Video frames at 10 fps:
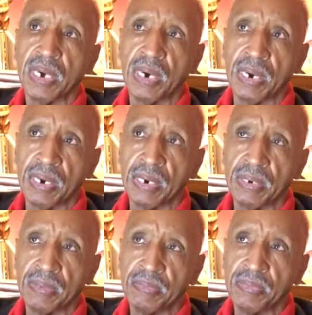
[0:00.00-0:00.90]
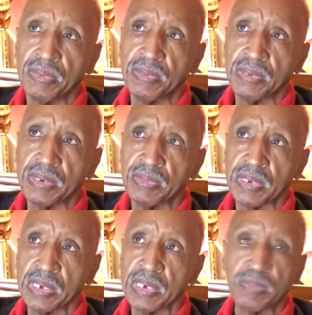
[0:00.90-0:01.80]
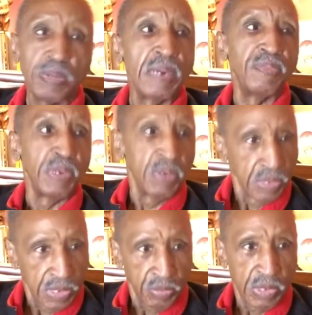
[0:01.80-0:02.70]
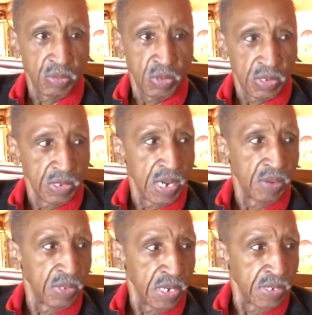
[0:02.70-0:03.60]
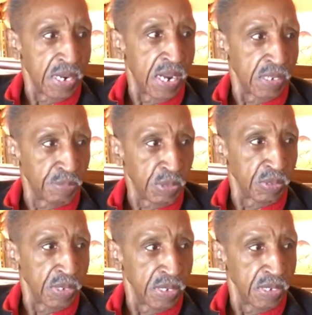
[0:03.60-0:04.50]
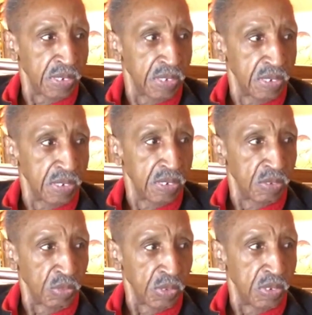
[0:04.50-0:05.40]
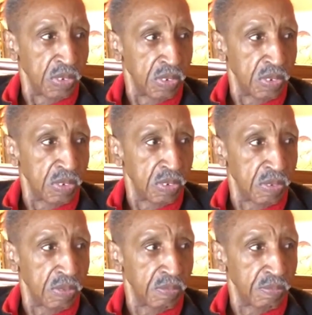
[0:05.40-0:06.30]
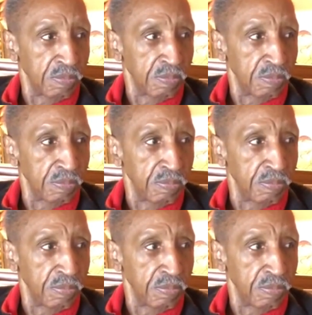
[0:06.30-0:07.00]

um, Springfield, that's where it was. I was at the hospital there. So this is right after your run, right